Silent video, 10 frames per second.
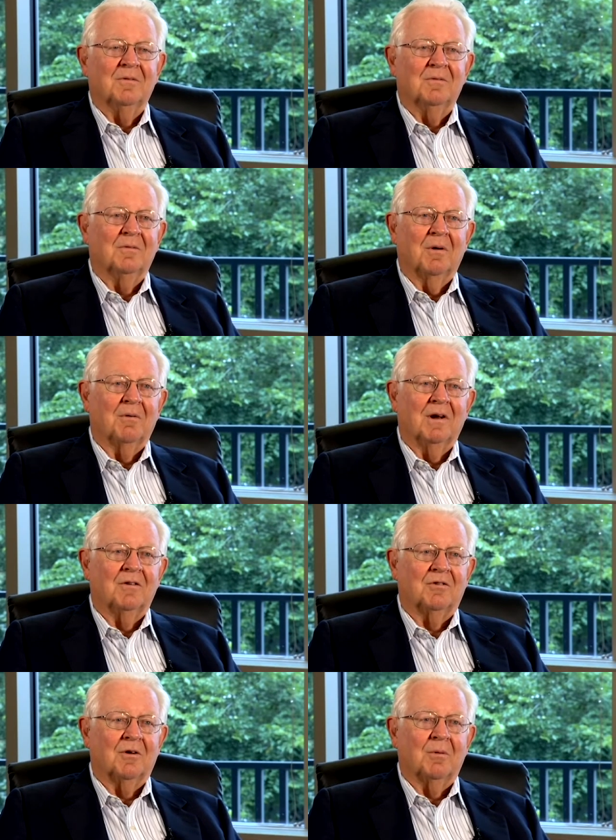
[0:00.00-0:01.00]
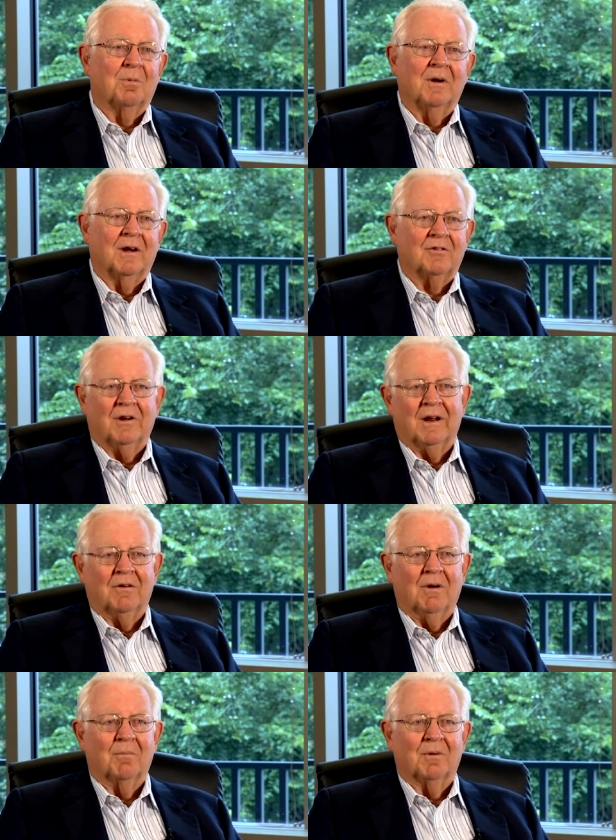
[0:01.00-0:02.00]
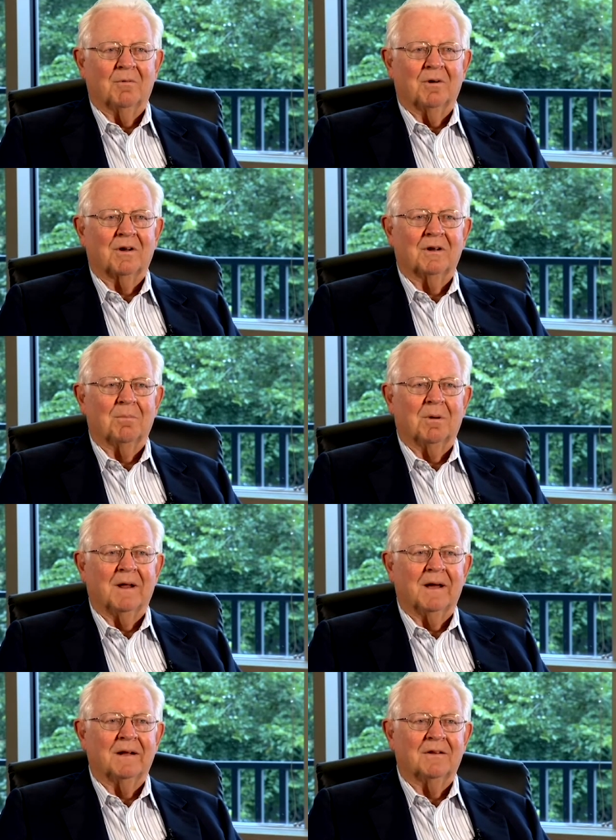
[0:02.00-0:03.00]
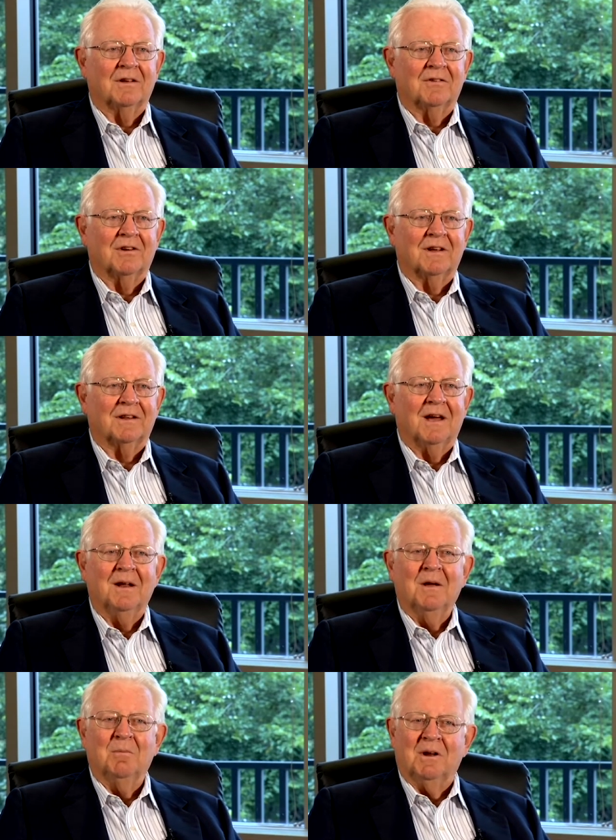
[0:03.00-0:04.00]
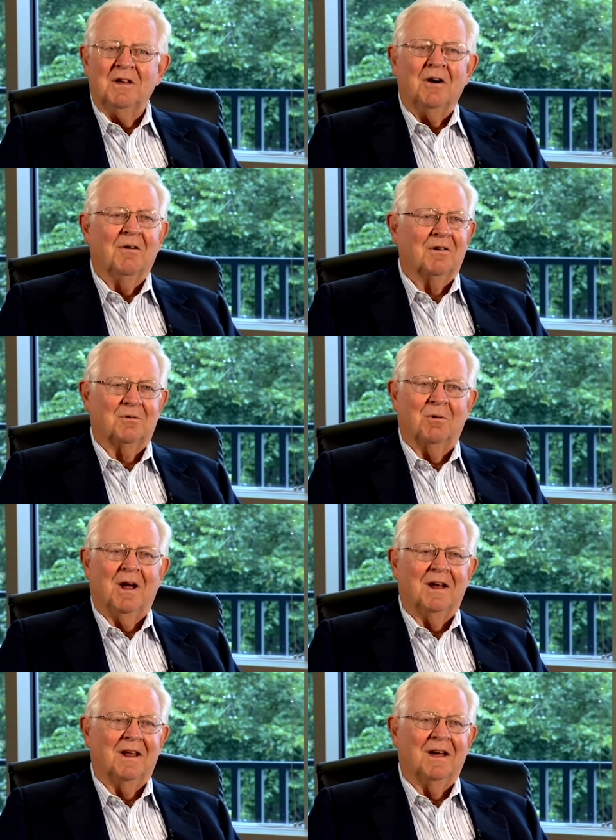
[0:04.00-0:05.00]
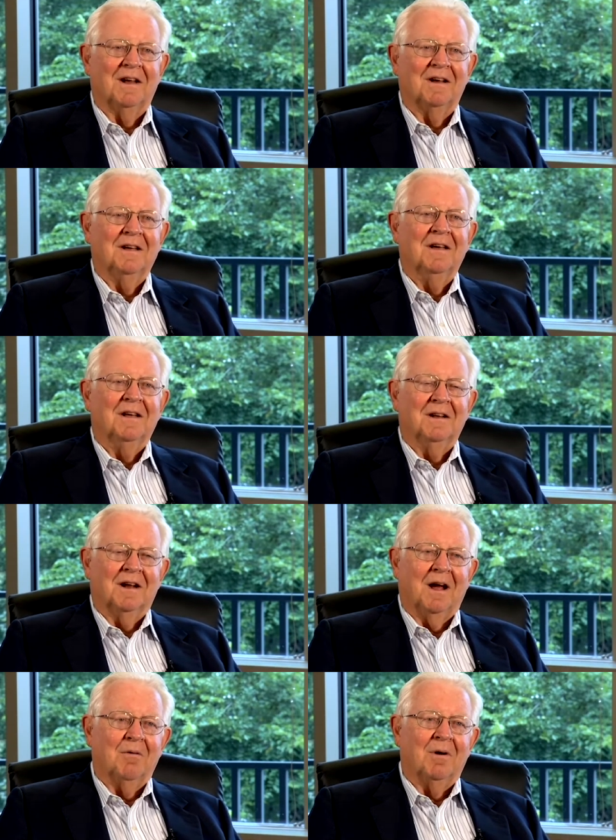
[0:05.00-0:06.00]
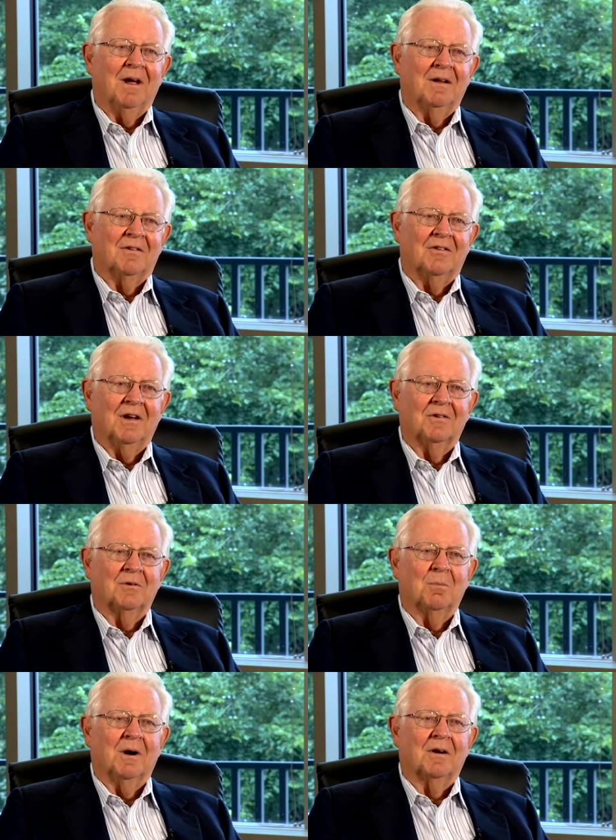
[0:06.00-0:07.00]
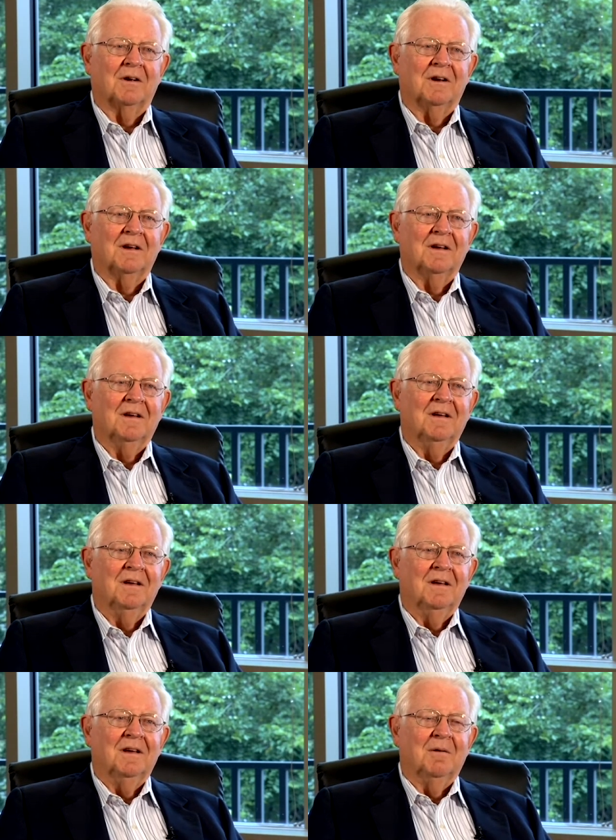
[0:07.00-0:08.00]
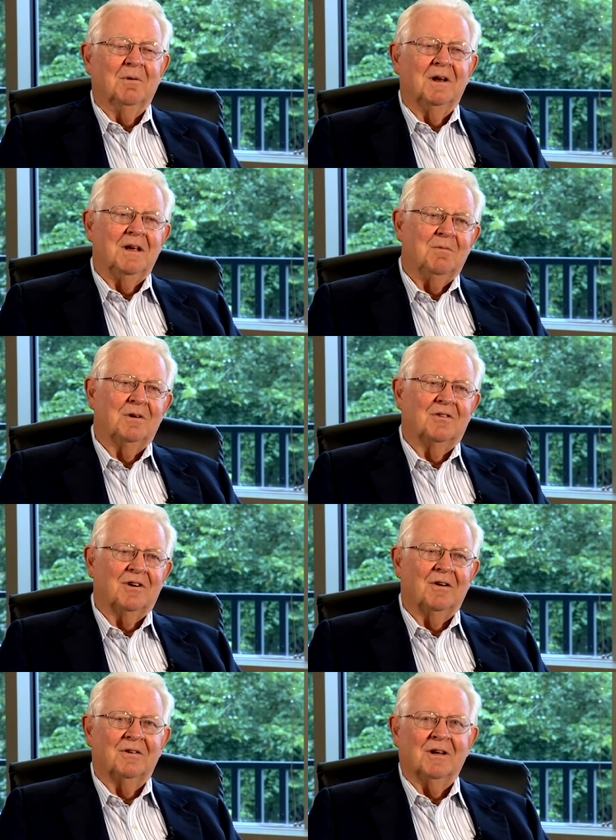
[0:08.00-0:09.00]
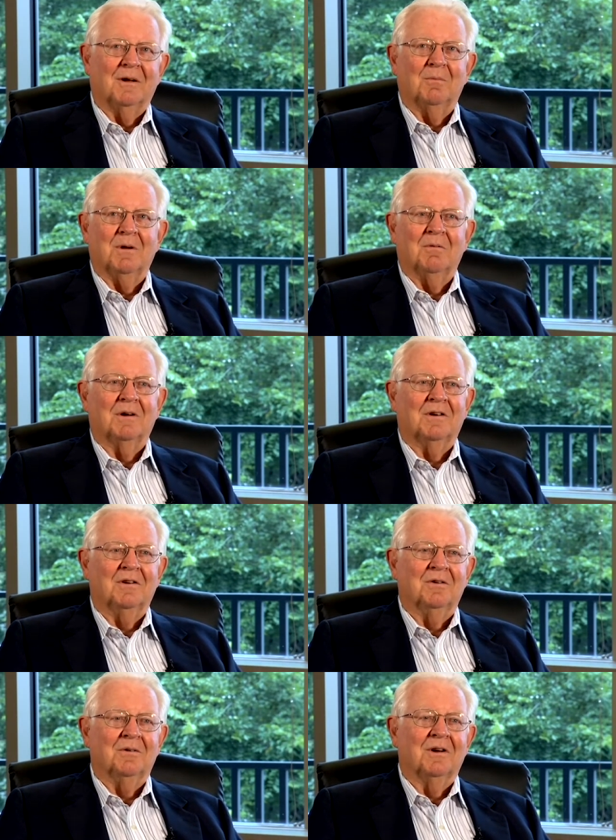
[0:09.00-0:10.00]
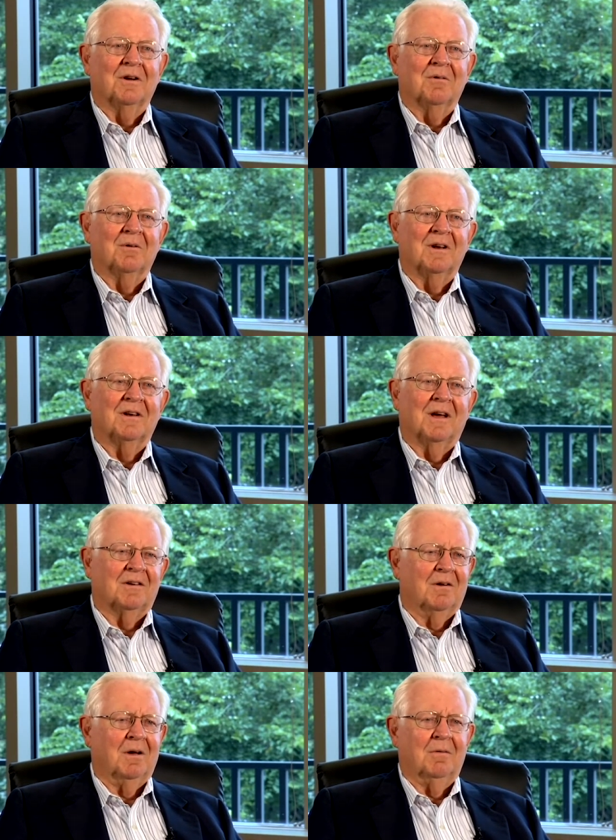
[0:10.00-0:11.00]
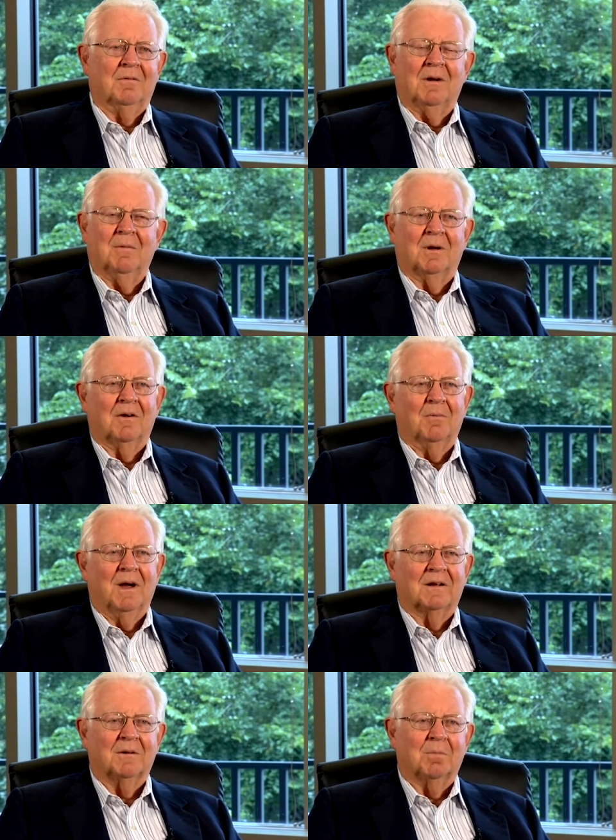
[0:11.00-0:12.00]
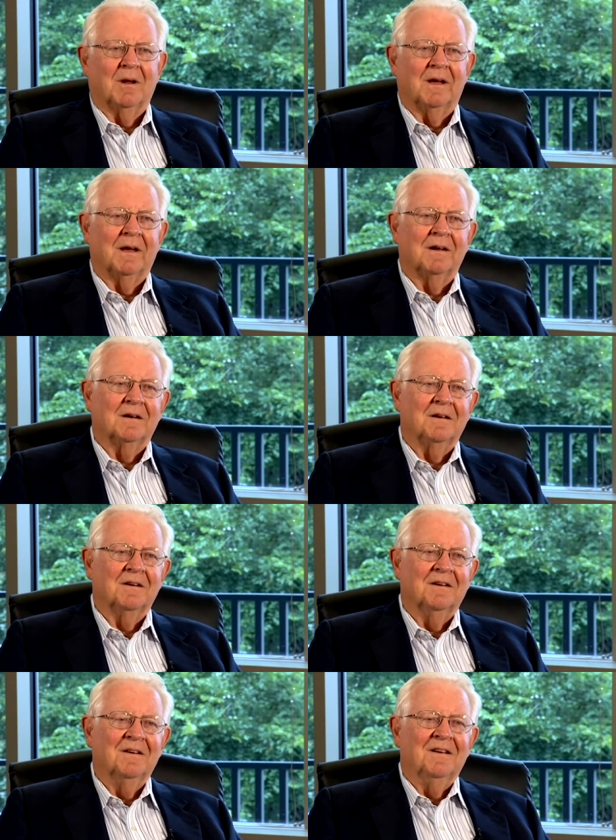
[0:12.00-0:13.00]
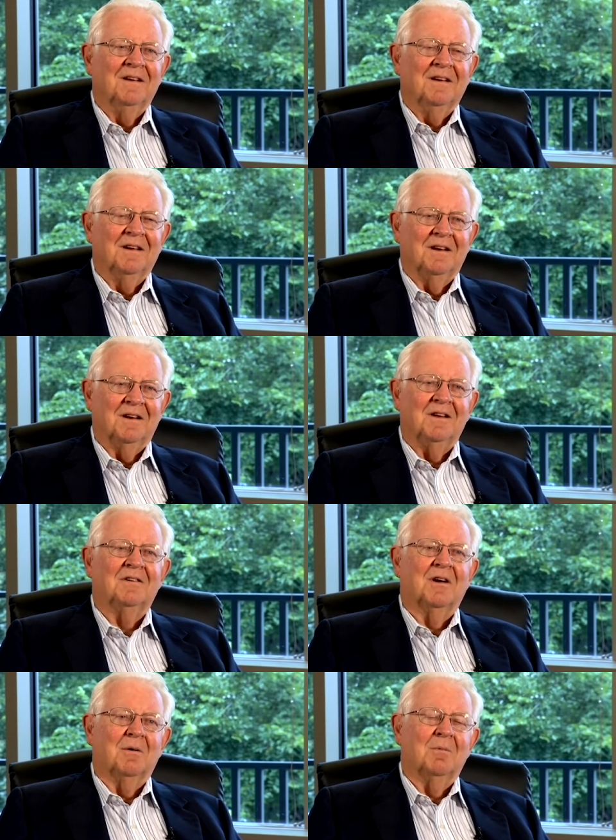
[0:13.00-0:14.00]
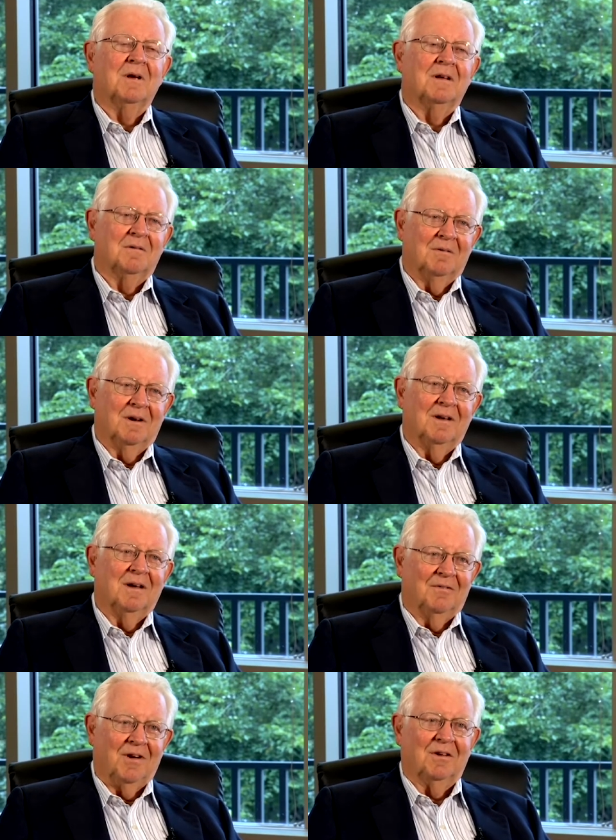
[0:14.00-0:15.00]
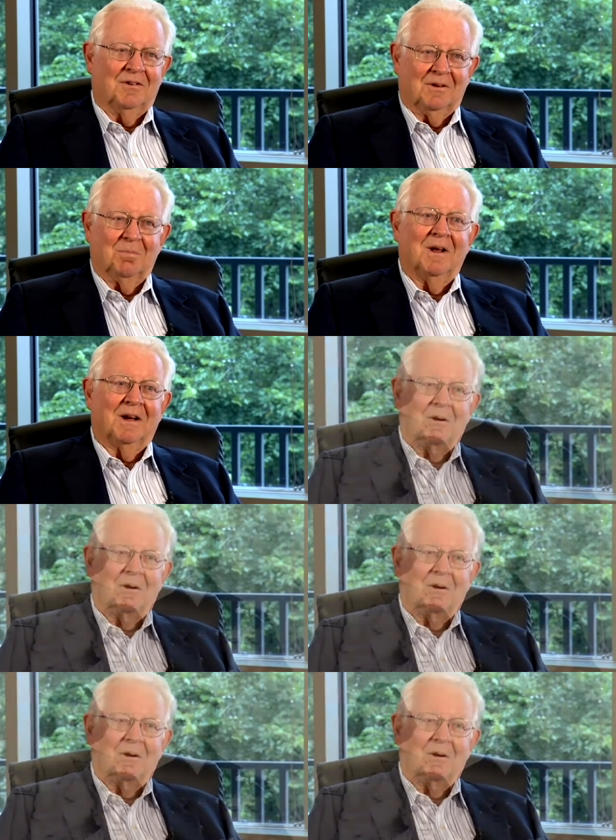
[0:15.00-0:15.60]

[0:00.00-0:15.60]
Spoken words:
we were running short of production, I'd go up and work in the plant and things like that. But he always ran that. And then I ran sales and marketing. And when he would start telling me what to do there, I'd go, wait a minute, go back to the plant. And then he'd tell me, if I was at the plant,